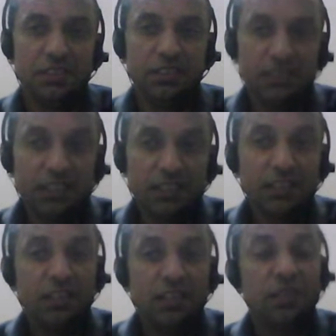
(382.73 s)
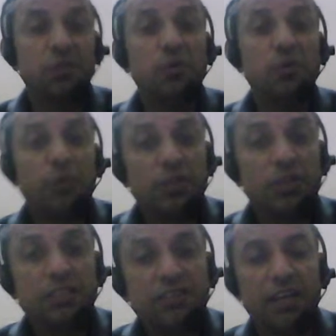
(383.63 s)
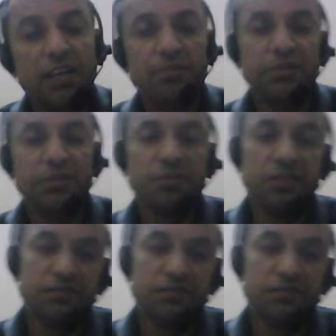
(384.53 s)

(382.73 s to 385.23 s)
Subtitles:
Either nobody is helping me.